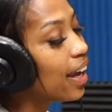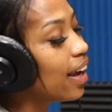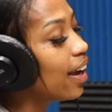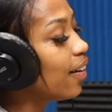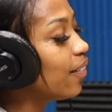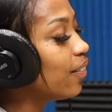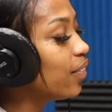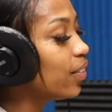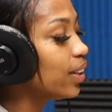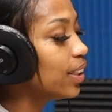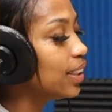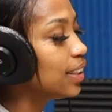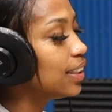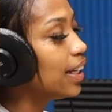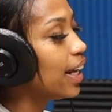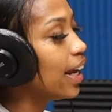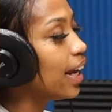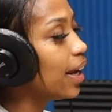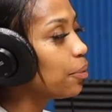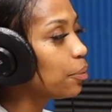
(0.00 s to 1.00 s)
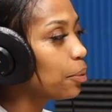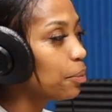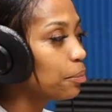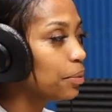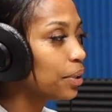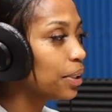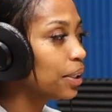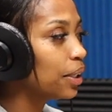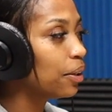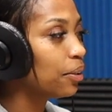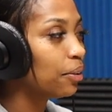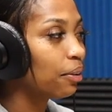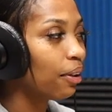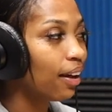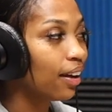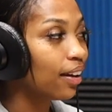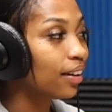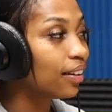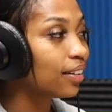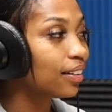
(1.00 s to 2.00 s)
every day with me though.
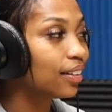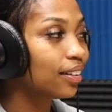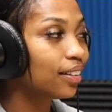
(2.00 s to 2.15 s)
Like,